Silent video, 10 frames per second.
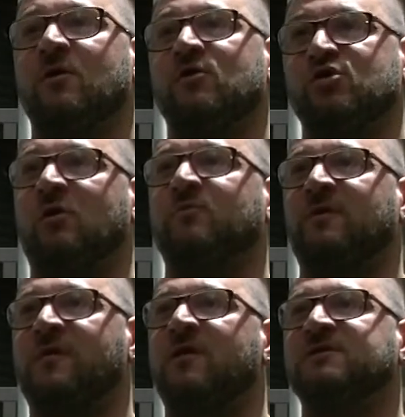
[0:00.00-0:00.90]
John, one
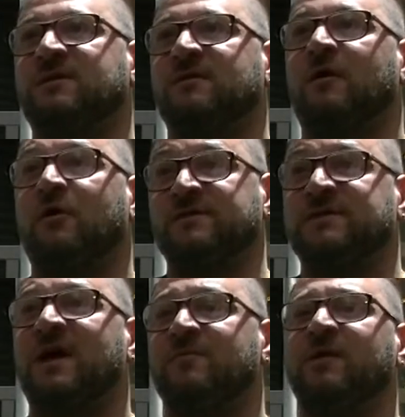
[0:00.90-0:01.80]
of the owners
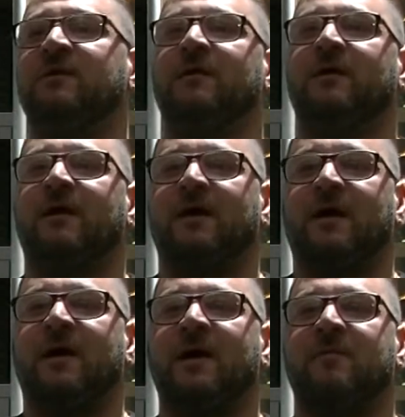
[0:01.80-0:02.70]
at Amy,
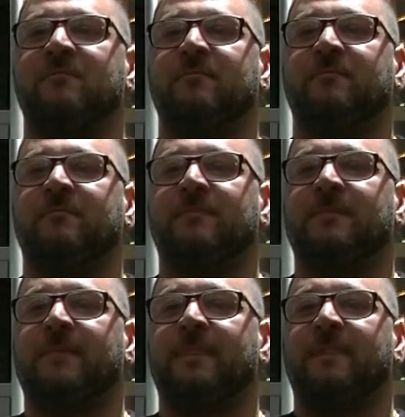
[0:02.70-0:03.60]
and
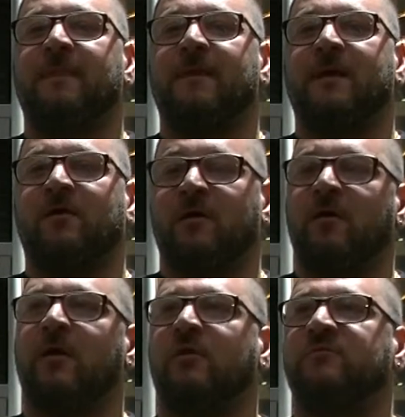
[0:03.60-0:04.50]

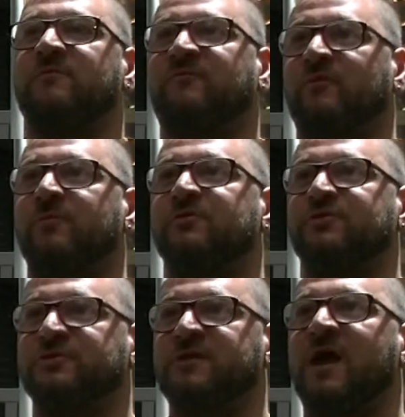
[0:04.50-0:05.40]
I got them to
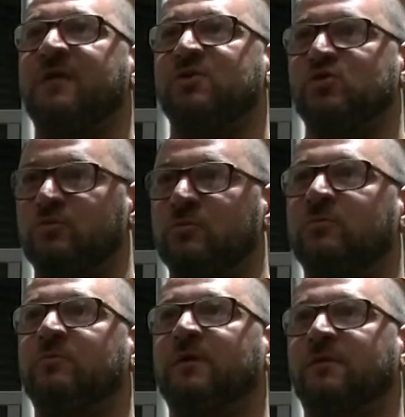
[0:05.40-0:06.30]
reproduce the Amy Jewel
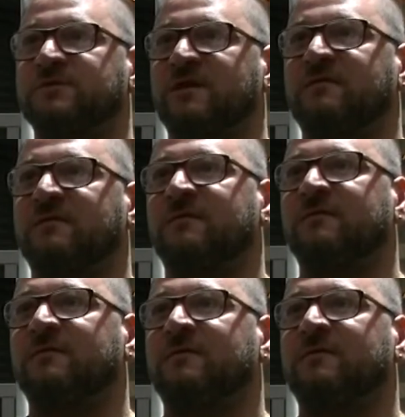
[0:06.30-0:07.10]
when I was at the.